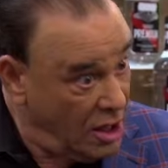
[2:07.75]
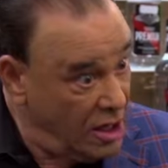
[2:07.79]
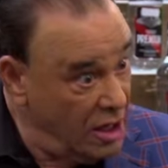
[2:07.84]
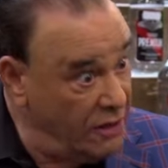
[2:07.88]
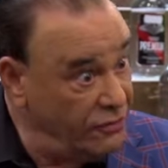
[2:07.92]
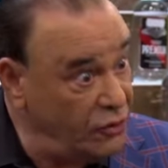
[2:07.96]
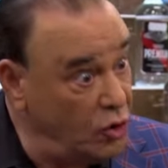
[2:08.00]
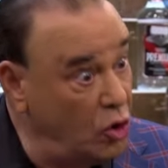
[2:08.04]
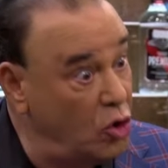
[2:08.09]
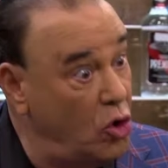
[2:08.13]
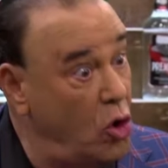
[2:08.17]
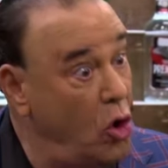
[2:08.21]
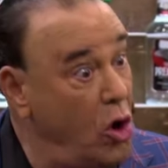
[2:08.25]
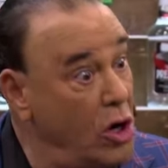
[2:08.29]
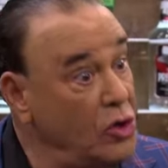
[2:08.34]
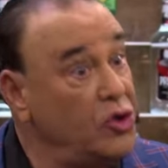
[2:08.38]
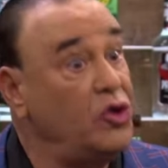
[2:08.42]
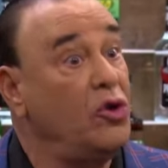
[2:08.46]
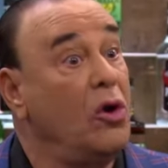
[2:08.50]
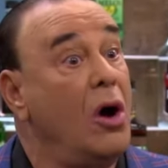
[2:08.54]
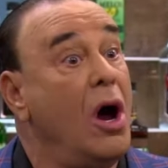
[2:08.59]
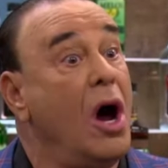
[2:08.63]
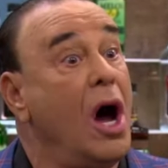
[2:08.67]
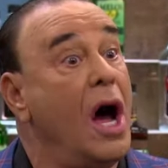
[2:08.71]
If the
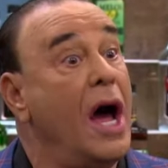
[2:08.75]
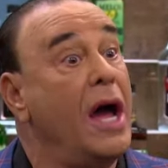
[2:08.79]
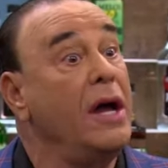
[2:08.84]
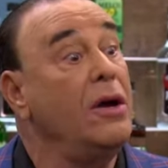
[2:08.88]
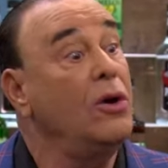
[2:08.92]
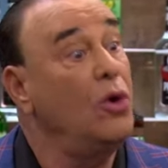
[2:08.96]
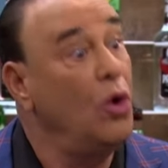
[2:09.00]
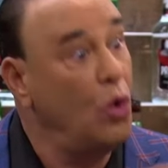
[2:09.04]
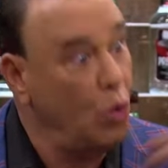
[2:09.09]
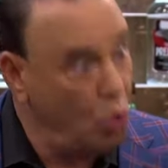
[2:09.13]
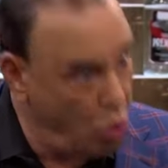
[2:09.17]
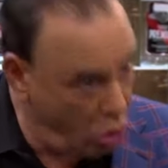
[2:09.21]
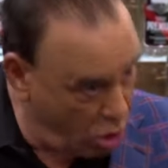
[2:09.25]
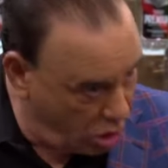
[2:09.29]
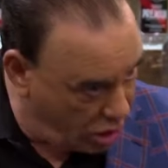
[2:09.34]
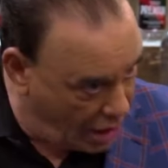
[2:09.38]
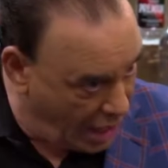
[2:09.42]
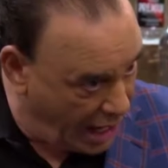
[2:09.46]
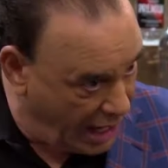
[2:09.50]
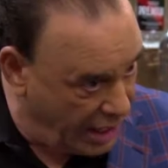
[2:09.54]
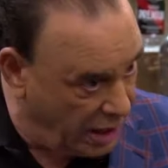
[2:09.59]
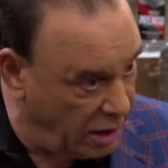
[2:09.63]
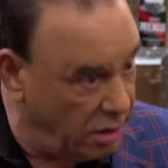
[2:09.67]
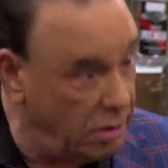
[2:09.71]
costs are high, work
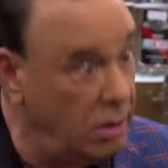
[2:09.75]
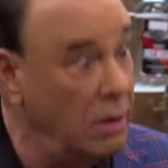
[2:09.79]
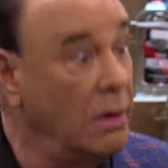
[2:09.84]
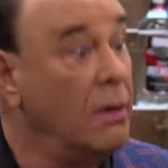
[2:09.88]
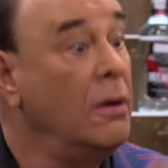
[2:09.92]
at it.